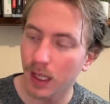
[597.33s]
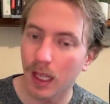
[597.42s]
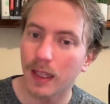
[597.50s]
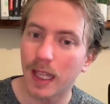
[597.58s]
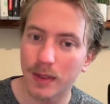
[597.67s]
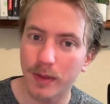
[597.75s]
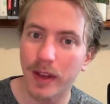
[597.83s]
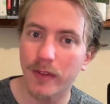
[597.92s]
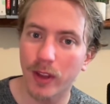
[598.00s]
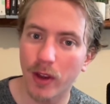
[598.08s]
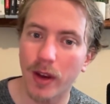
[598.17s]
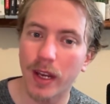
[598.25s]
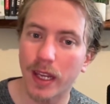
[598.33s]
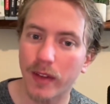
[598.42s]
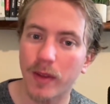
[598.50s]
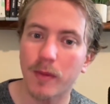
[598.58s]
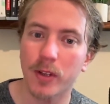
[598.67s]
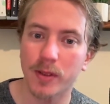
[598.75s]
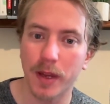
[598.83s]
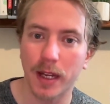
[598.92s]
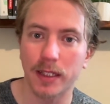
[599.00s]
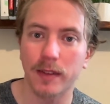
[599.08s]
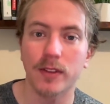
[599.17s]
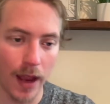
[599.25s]
That's what you have to go in and give them
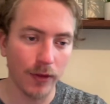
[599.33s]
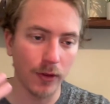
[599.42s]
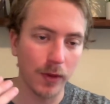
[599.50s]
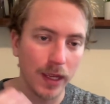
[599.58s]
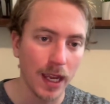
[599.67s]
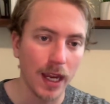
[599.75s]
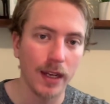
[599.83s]
perspectives. After we kind